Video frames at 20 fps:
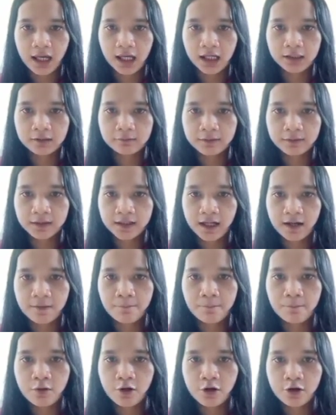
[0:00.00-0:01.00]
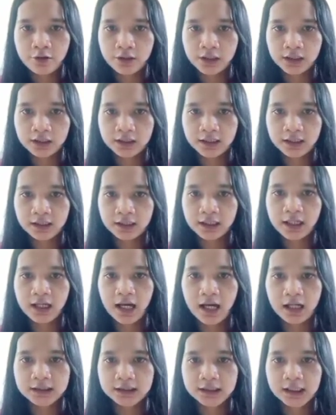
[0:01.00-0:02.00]
and become more
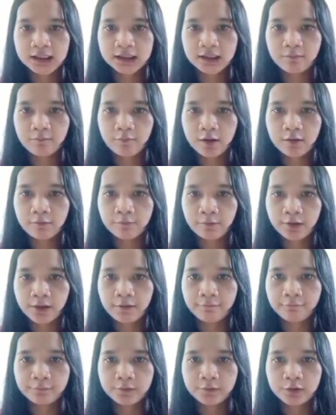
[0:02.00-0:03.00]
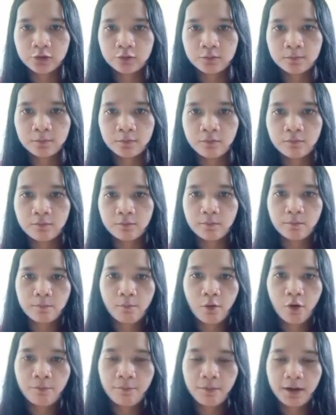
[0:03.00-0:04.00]
readily accessible for a few
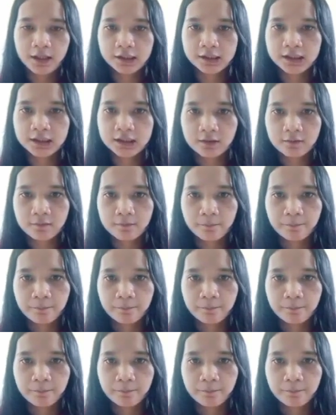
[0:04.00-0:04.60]
moments.